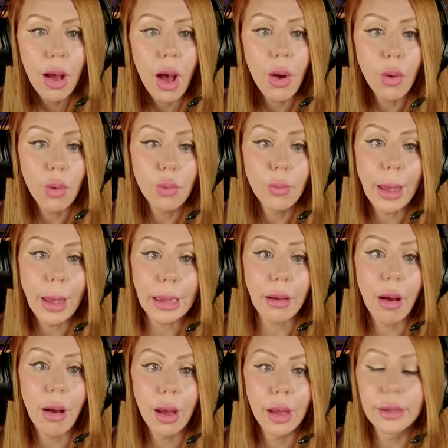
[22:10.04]
Oh my
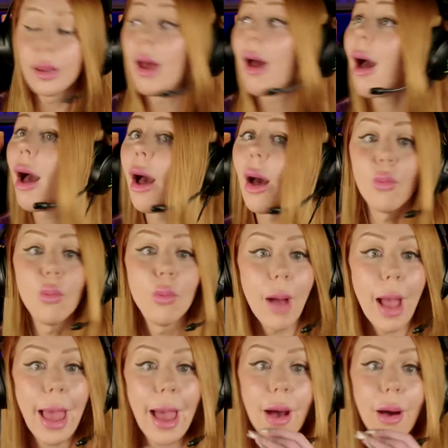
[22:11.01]
God.
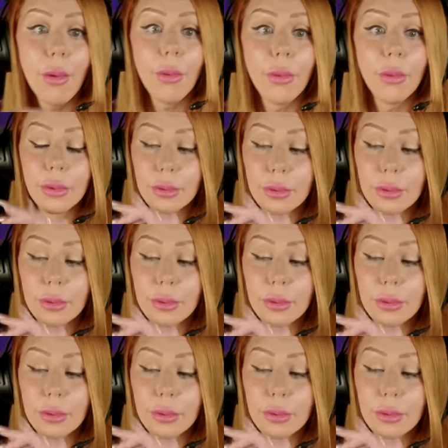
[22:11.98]
Wow.